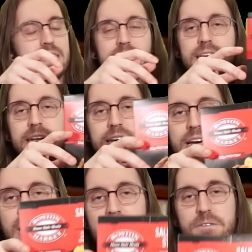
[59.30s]
eaten
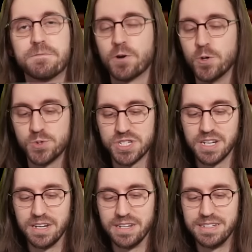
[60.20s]
a
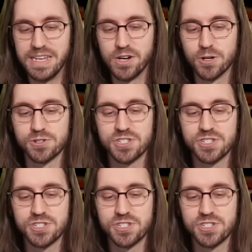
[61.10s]
frozen dinner